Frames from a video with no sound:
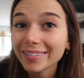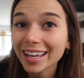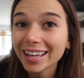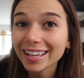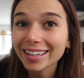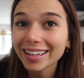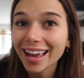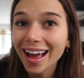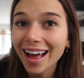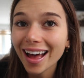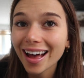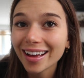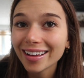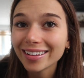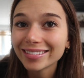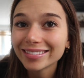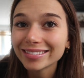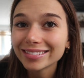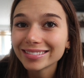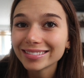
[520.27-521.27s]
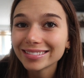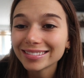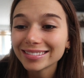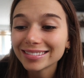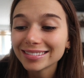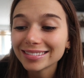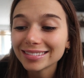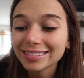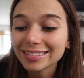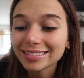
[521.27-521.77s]
And yeah.
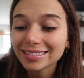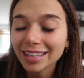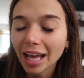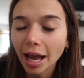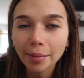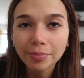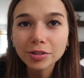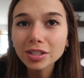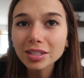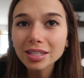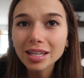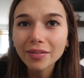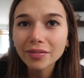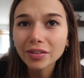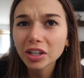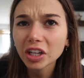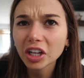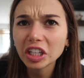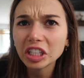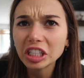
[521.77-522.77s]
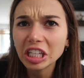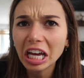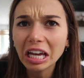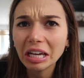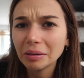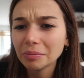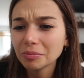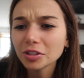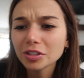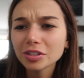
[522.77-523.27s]
I'm just having a good
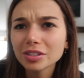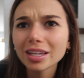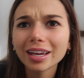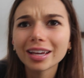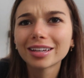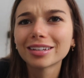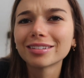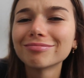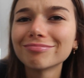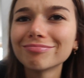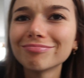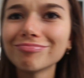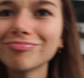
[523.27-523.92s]
day. I'm just like